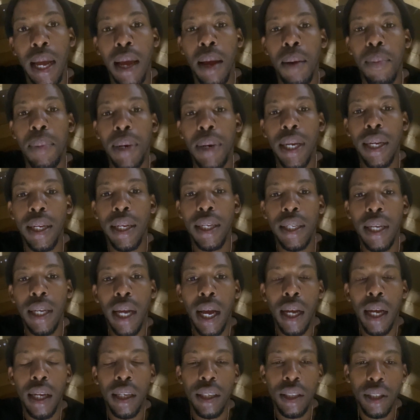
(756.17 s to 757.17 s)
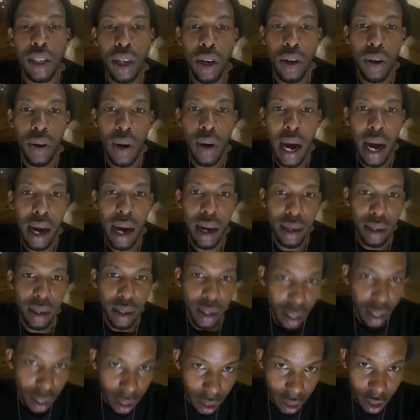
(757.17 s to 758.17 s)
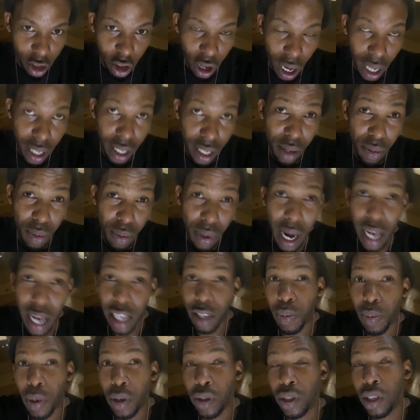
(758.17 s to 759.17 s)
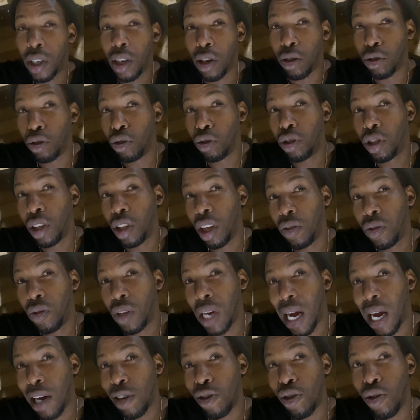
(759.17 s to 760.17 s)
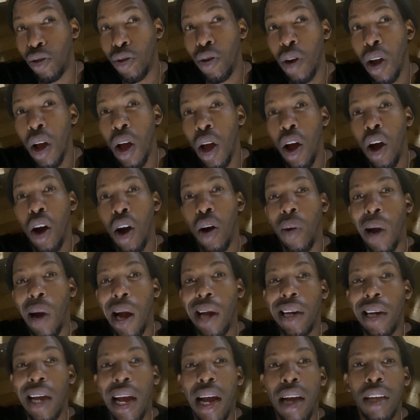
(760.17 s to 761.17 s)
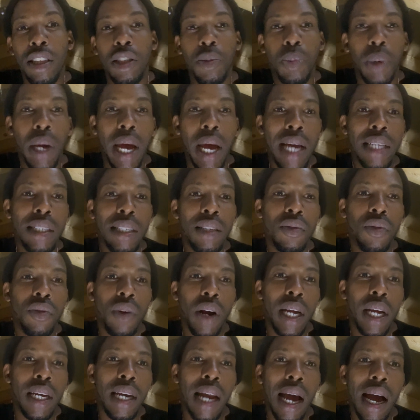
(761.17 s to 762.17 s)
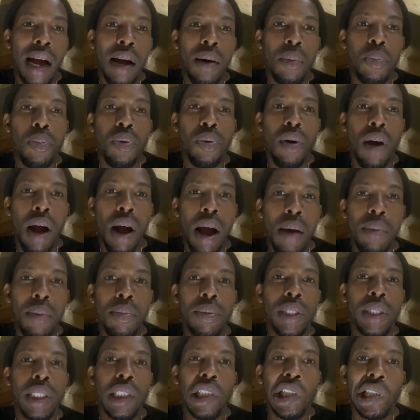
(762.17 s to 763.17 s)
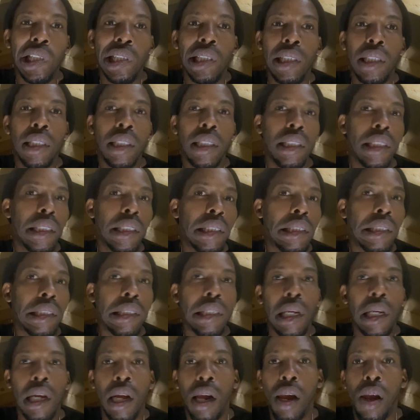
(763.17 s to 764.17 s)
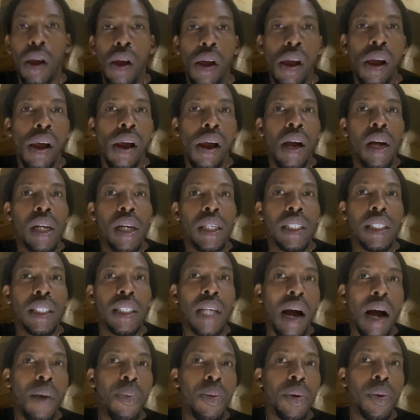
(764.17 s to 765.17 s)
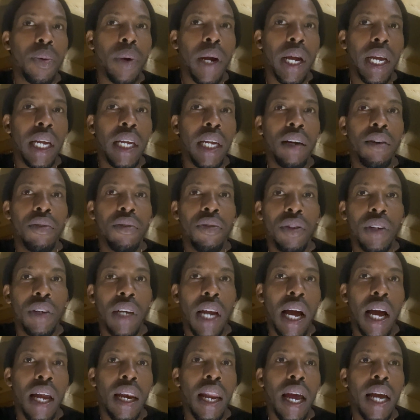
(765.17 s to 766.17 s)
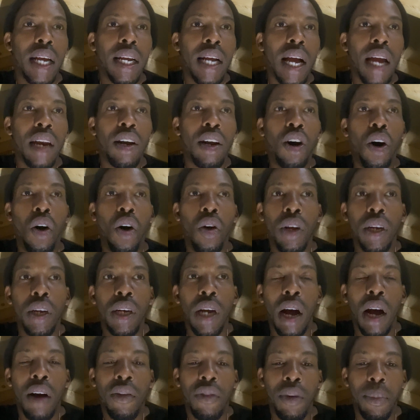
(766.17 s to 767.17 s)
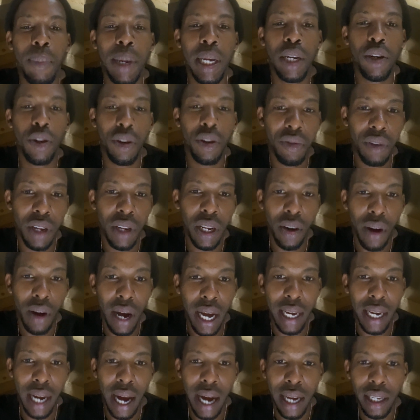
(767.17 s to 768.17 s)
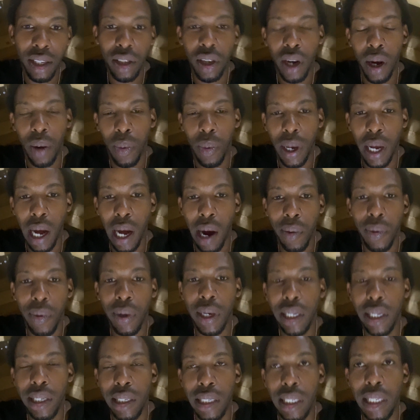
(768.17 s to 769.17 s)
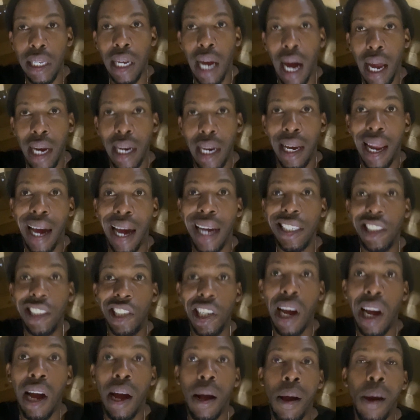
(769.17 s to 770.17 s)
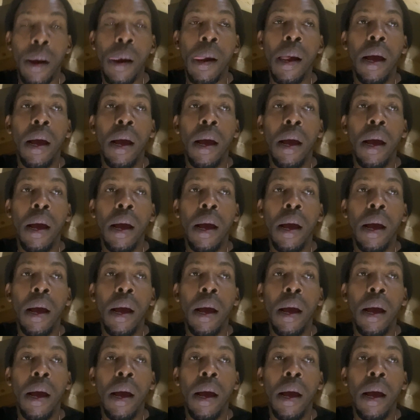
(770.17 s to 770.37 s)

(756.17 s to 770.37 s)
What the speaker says: But yeah, so I'll try to keep you guys posted on new stuff that I do around the house. But as of right now, probably just stopping right here for now, like kind of holding off. I may do a video at night so that way y'all really could see how the light shine.